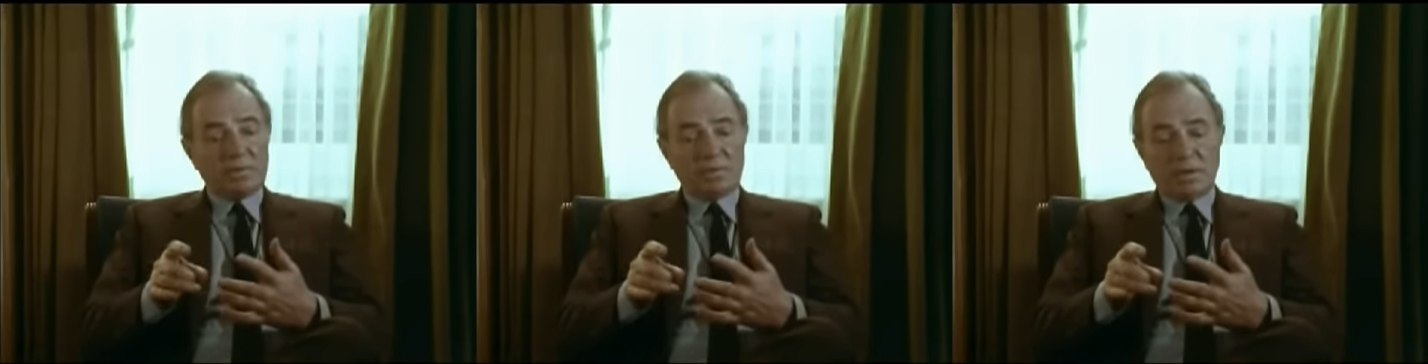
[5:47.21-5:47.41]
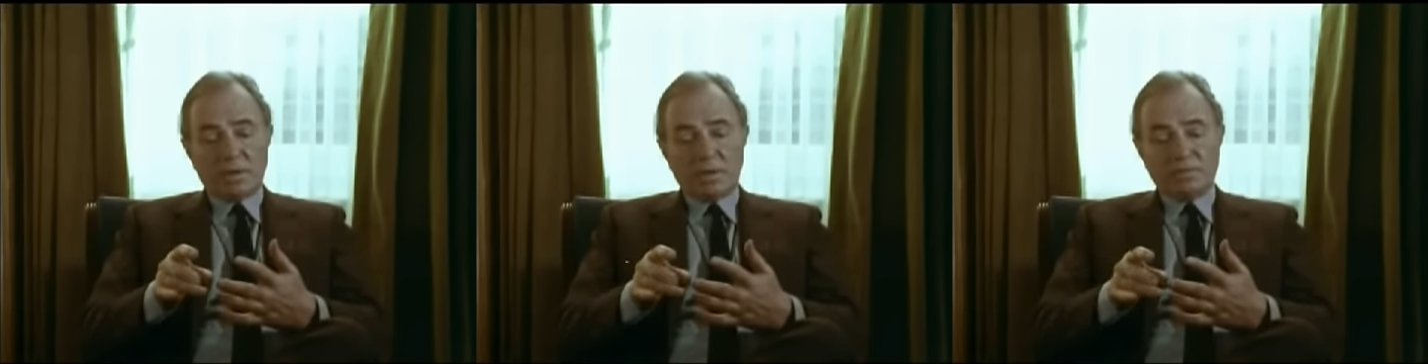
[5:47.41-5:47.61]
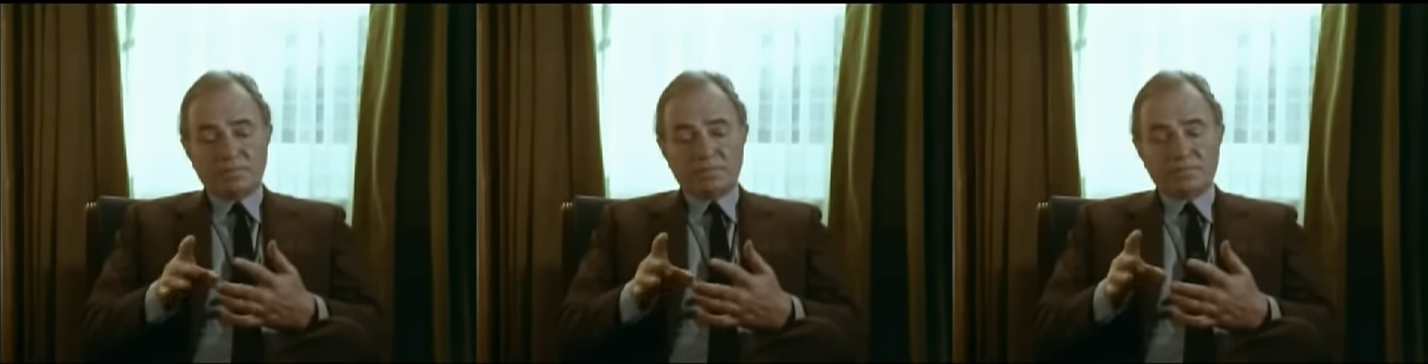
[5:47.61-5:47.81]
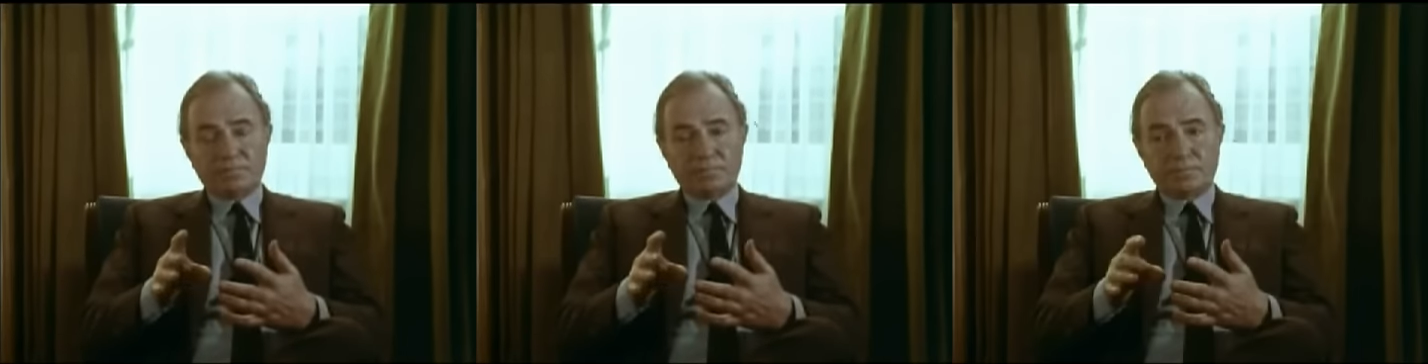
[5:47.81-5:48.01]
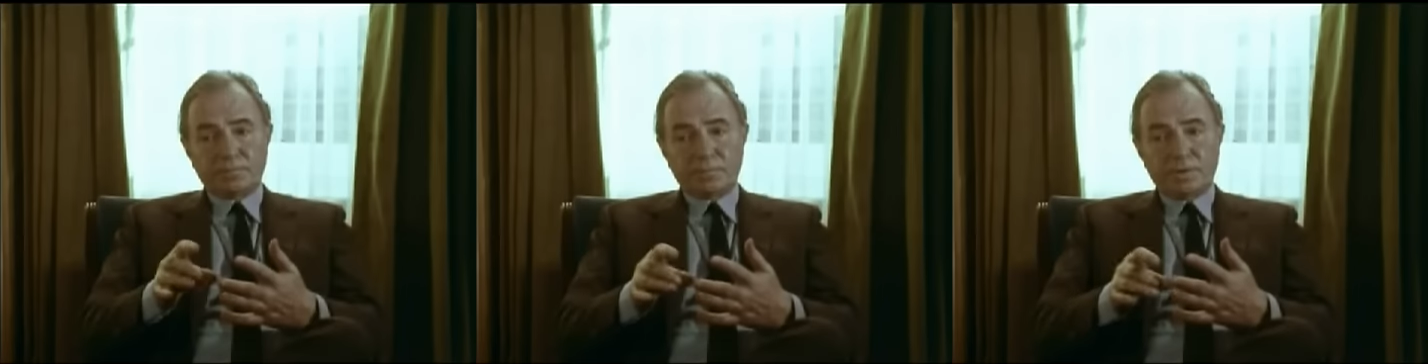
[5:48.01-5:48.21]
Um,
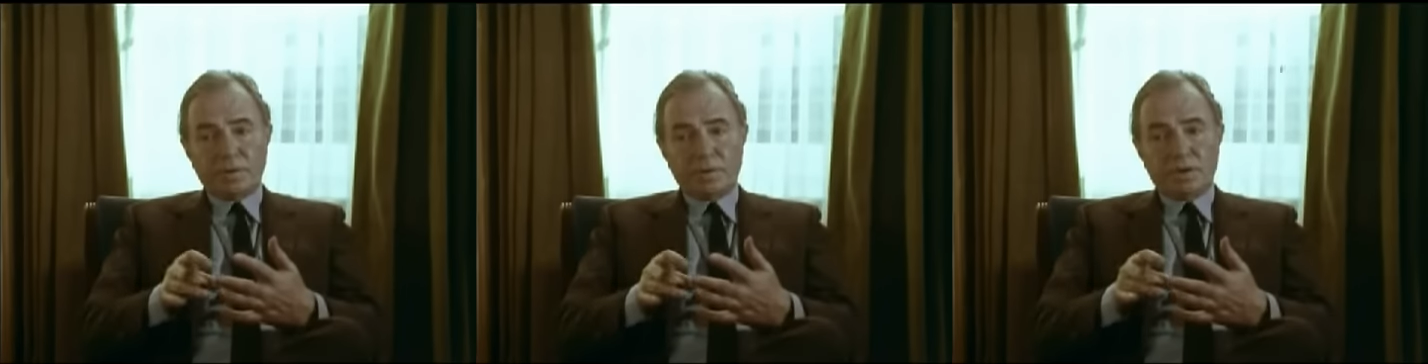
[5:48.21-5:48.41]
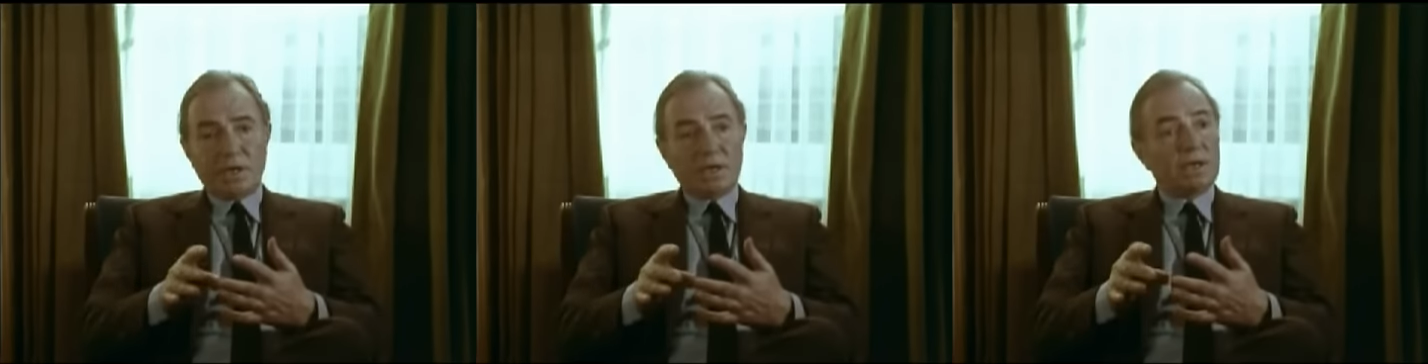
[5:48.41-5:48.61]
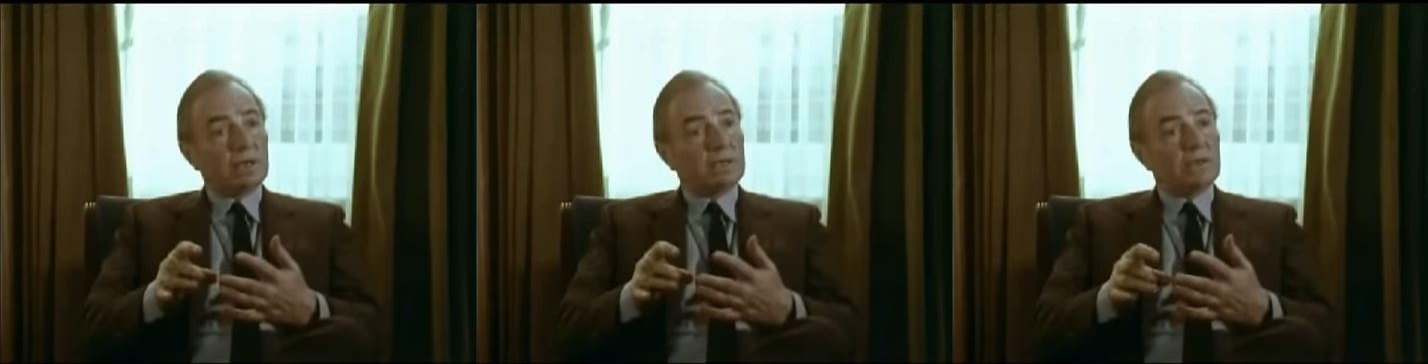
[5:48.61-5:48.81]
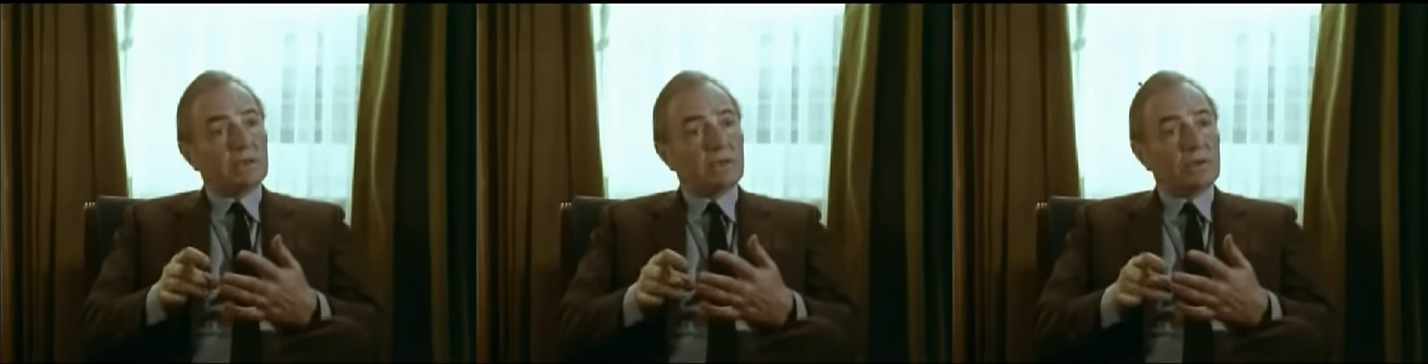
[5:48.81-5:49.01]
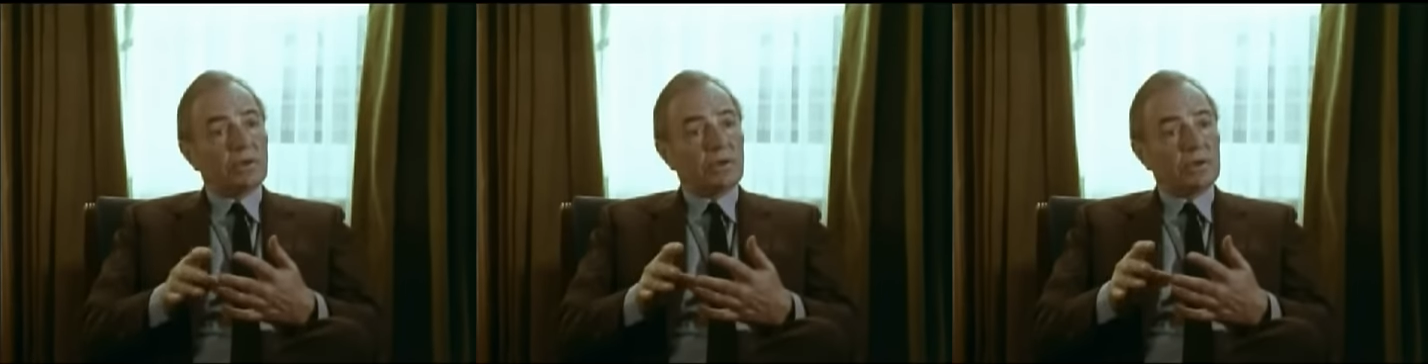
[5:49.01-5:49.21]
Gilliat and
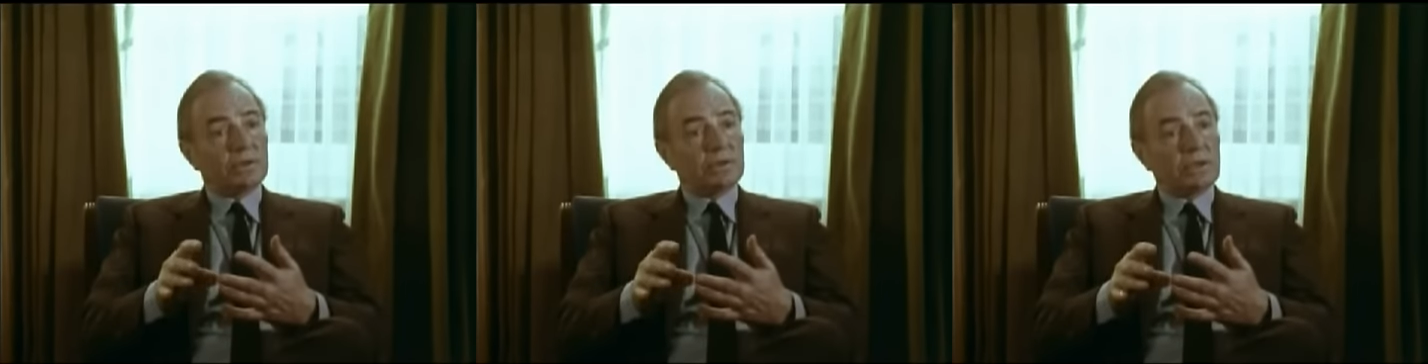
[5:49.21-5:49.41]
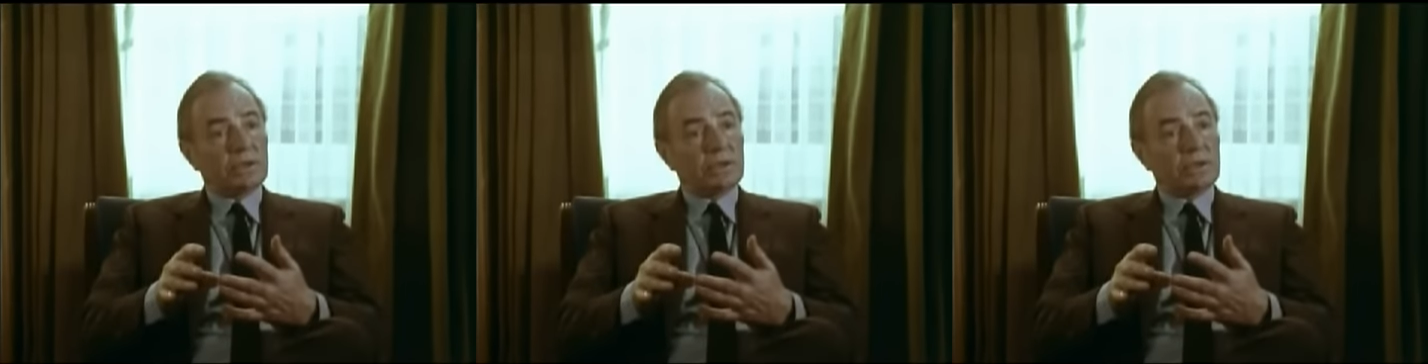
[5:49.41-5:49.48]
Launder,